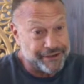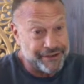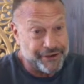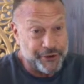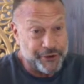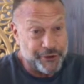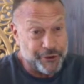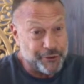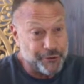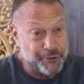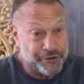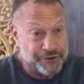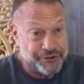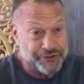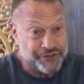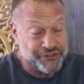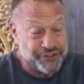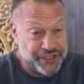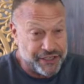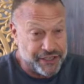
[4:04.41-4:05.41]
sitting
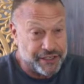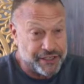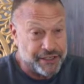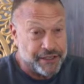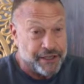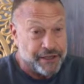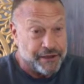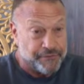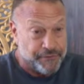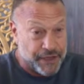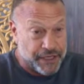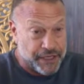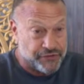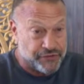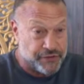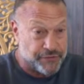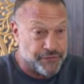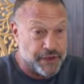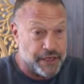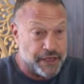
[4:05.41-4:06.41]
face to face
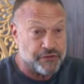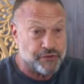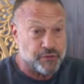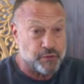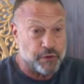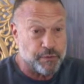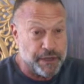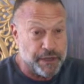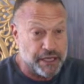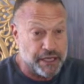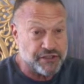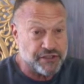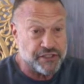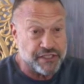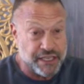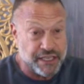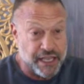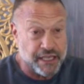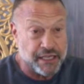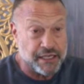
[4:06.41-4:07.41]
with patients day in and
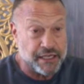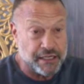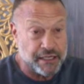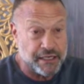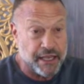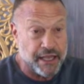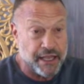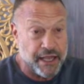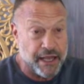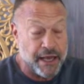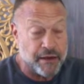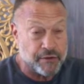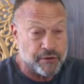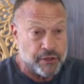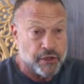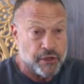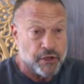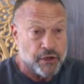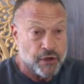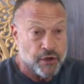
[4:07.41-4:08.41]
day out
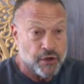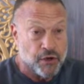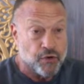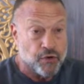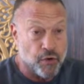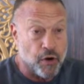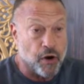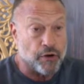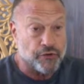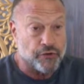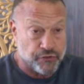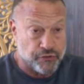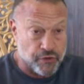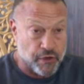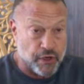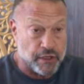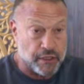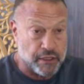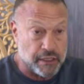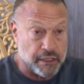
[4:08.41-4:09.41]
who are struggling with
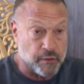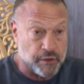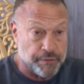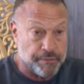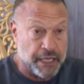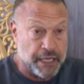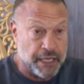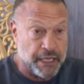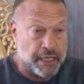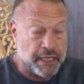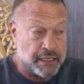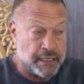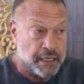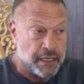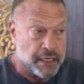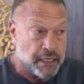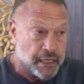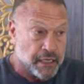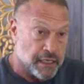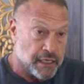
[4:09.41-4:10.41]
pain.
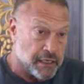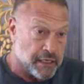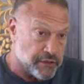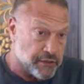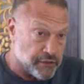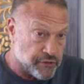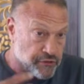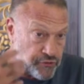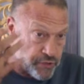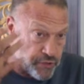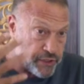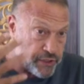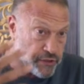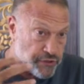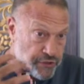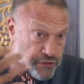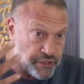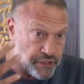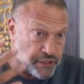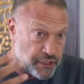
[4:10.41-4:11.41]
It triggers,
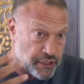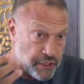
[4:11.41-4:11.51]
the